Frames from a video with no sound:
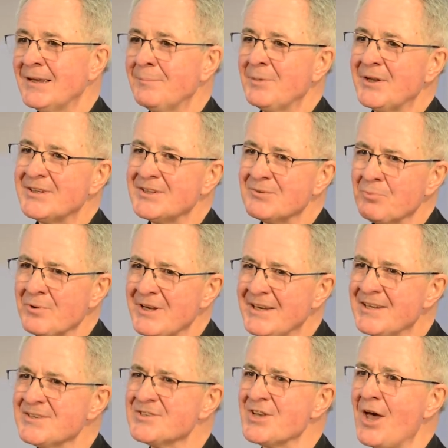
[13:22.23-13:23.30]
But it
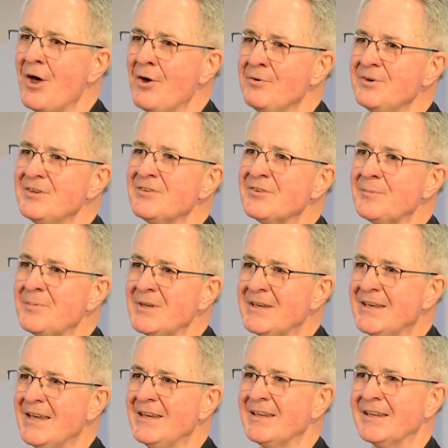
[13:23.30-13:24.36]
really is only the
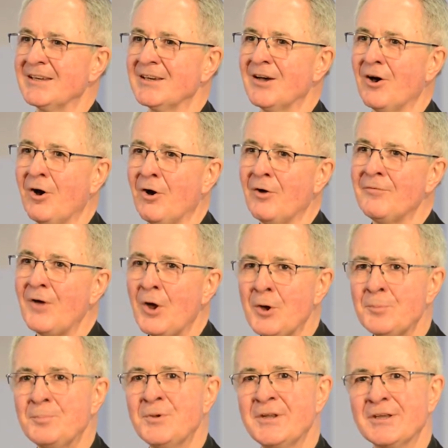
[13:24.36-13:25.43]
beginning of
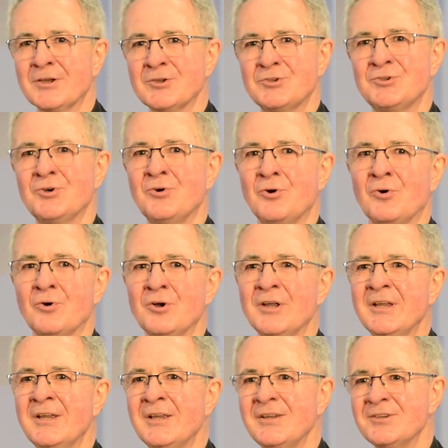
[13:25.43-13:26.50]
opening a door
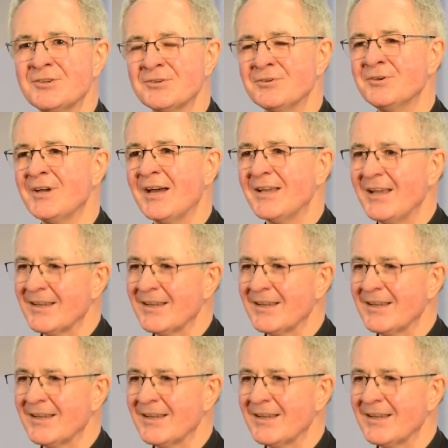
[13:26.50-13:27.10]
to